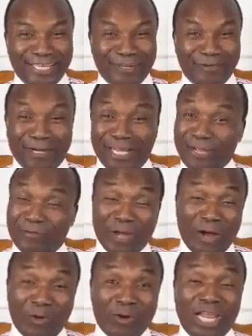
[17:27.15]
Well, if we are
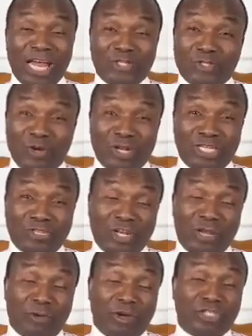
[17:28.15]
holy at all, it's only
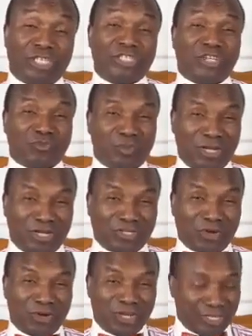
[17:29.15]
because Jesus made us
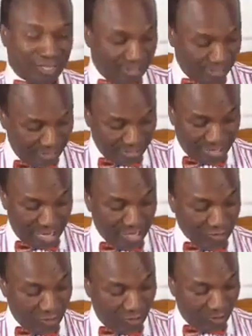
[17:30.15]
holy. That's
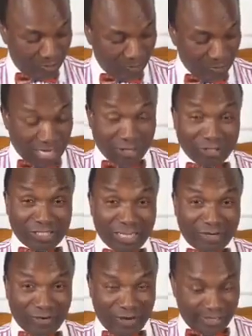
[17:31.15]
all. We cannot take
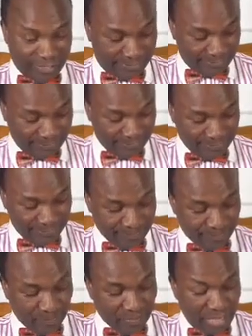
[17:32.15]
credit.
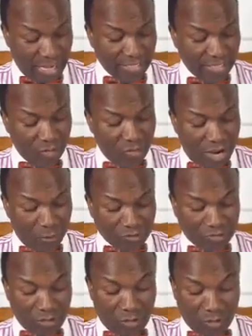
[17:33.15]
I knew I was
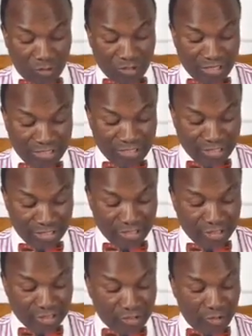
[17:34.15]
not holy,
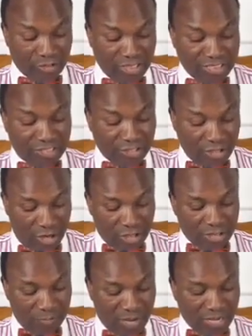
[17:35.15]
so this
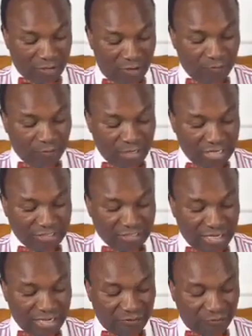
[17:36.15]
knocked my confidence
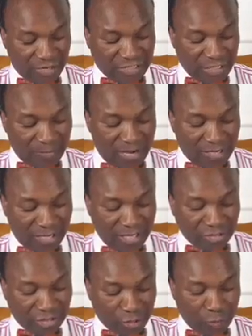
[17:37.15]
and affected my
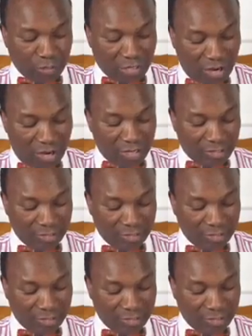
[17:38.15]
relationship with God.